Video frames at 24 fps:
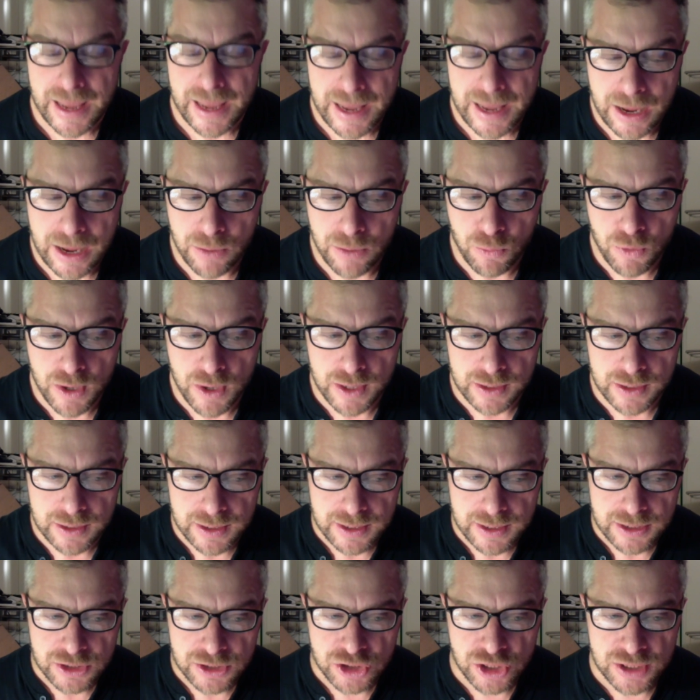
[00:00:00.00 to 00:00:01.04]
And what
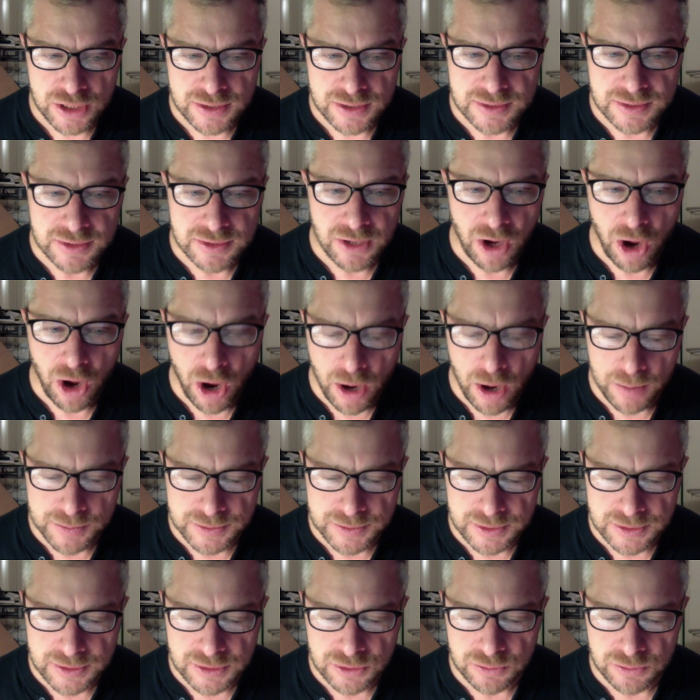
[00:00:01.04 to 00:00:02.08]
Jesus comes is to